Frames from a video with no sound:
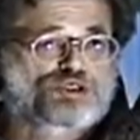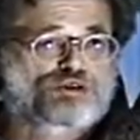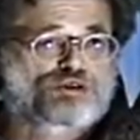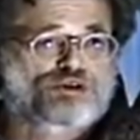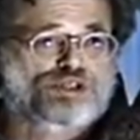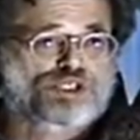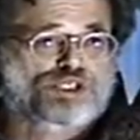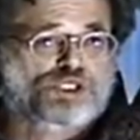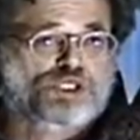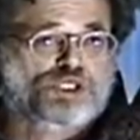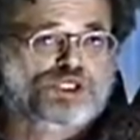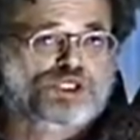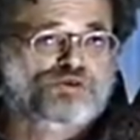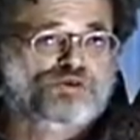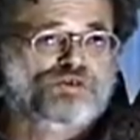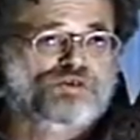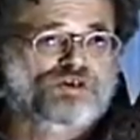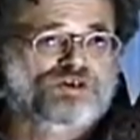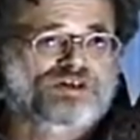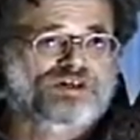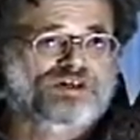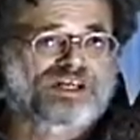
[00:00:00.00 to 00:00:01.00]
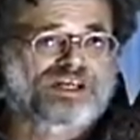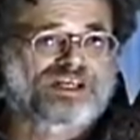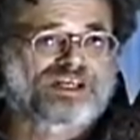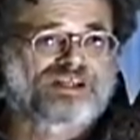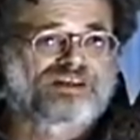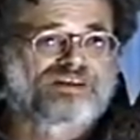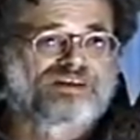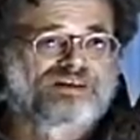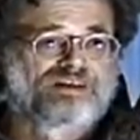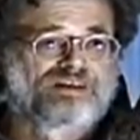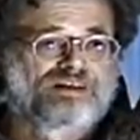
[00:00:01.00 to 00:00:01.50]
your
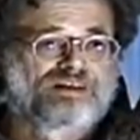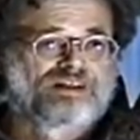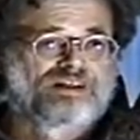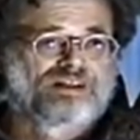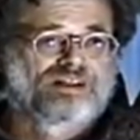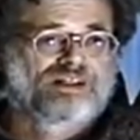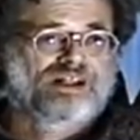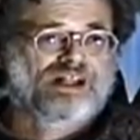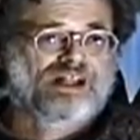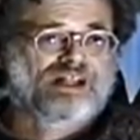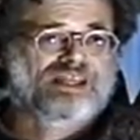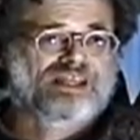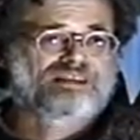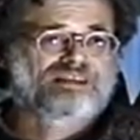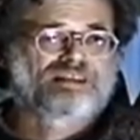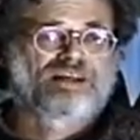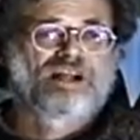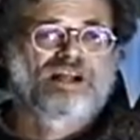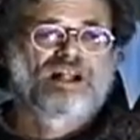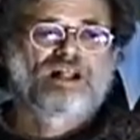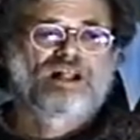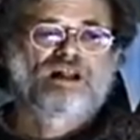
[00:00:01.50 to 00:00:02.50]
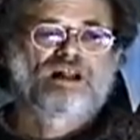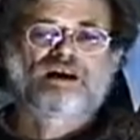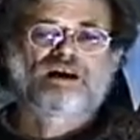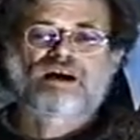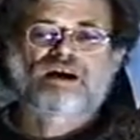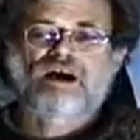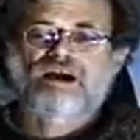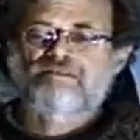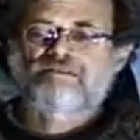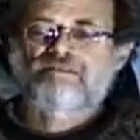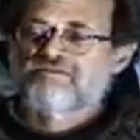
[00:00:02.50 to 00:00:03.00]
story. And
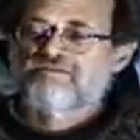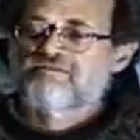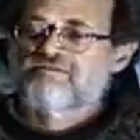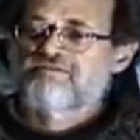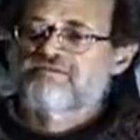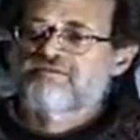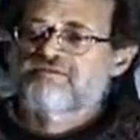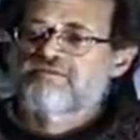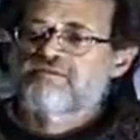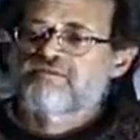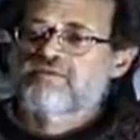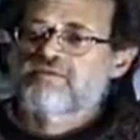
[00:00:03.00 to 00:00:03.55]
I've,